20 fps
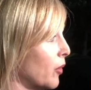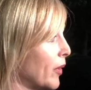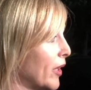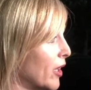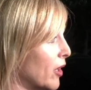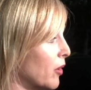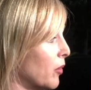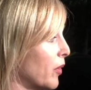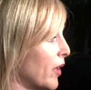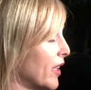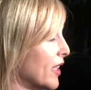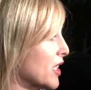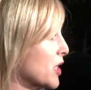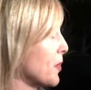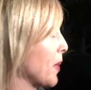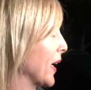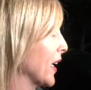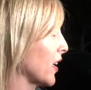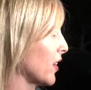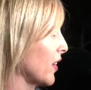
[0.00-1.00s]
We don't want to
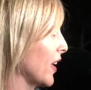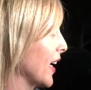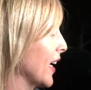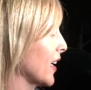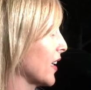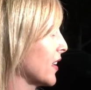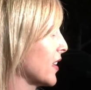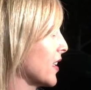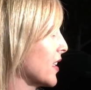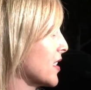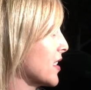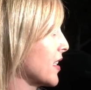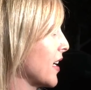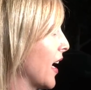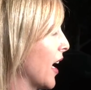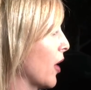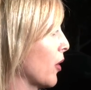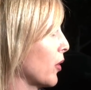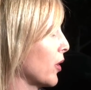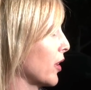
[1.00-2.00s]
speculate at this
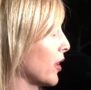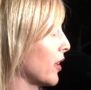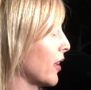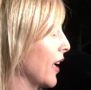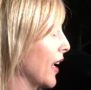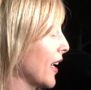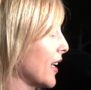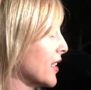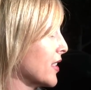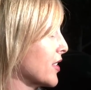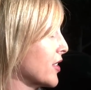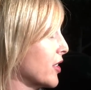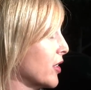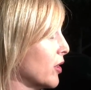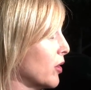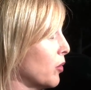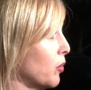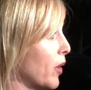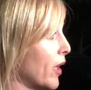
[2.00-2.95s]
hour as to